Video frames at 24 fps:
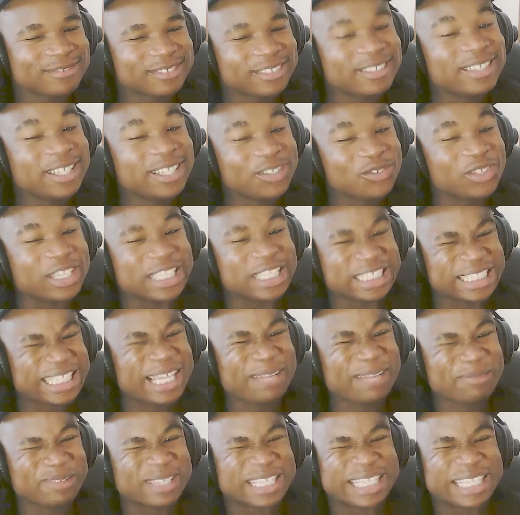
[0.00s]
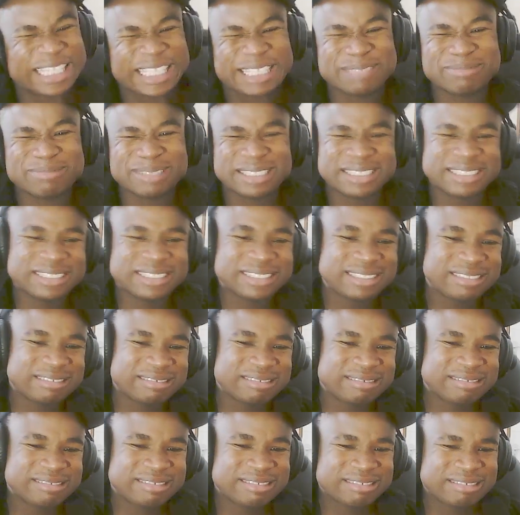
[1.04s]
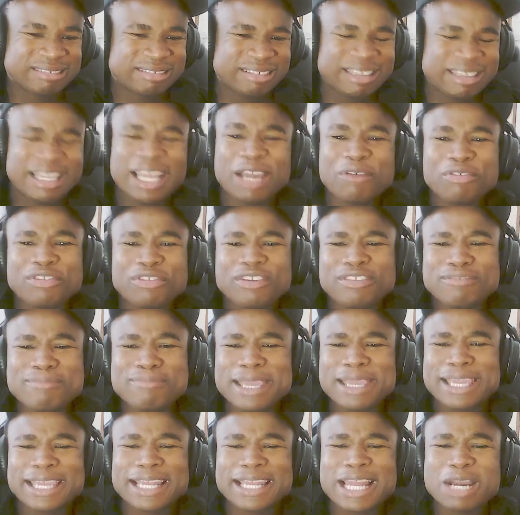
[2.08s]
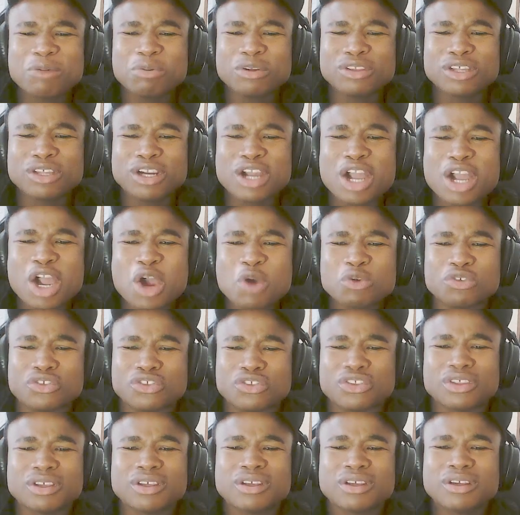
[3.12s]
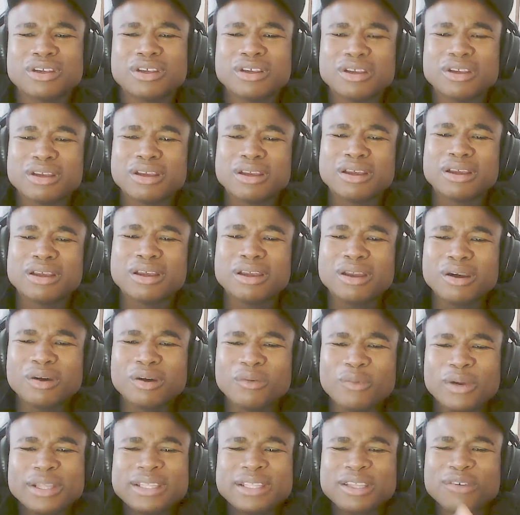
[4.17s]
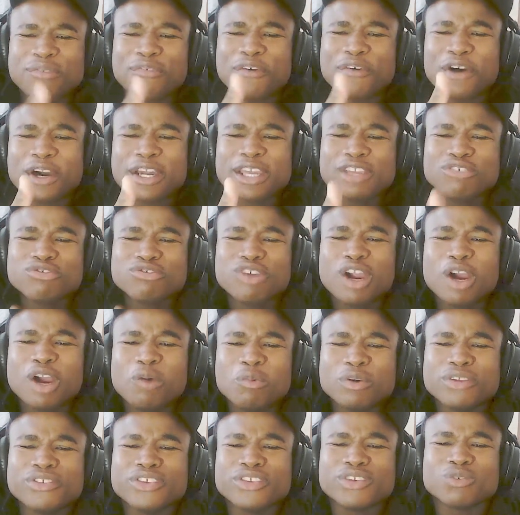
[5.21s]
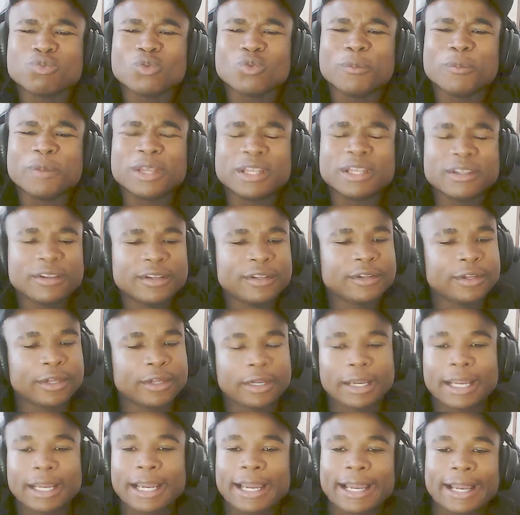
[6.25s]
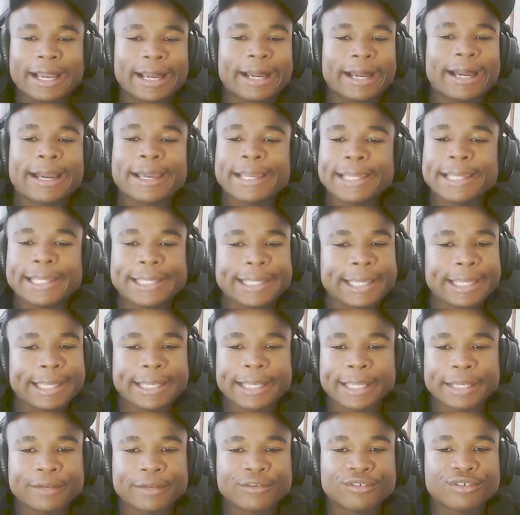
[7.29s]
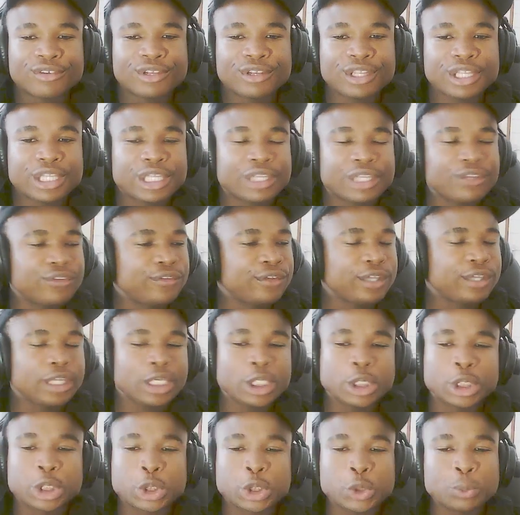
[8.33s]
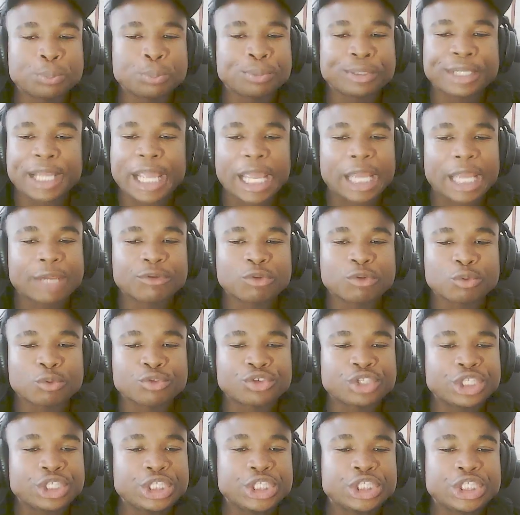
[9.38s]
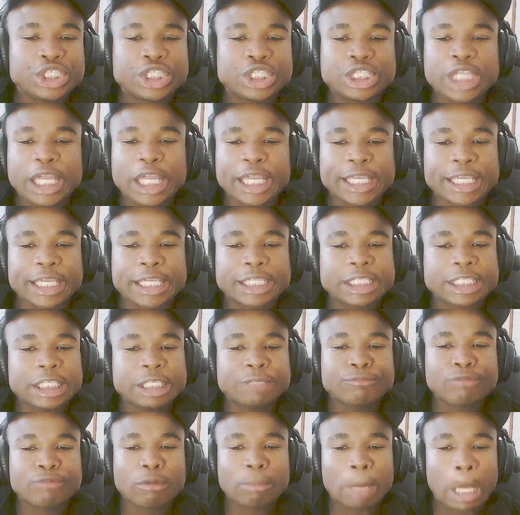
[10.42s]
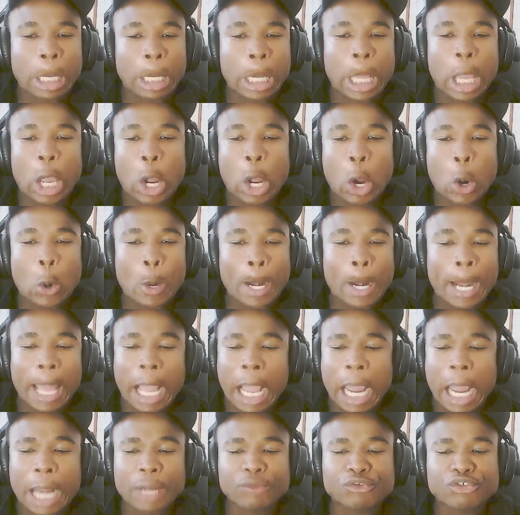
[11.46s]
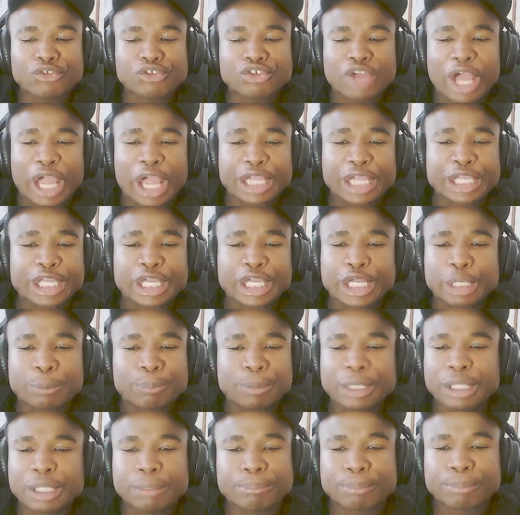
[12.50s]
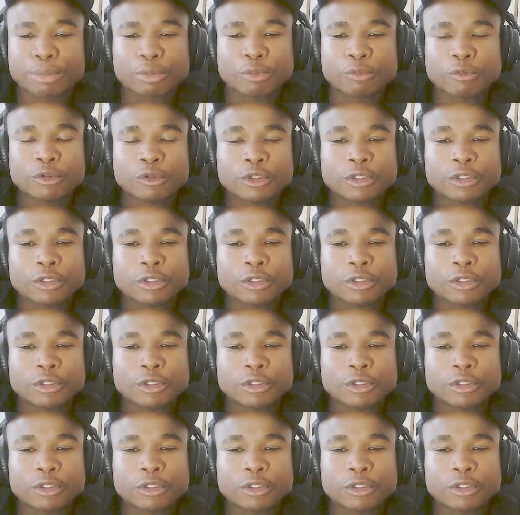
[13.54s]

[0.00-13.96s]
Literally slept the demon. Now she's making out with a ghost. What the fuck is wrong with this woman? I get it. She can see the supernatural. She's psychic. She's from a long line of psychic people.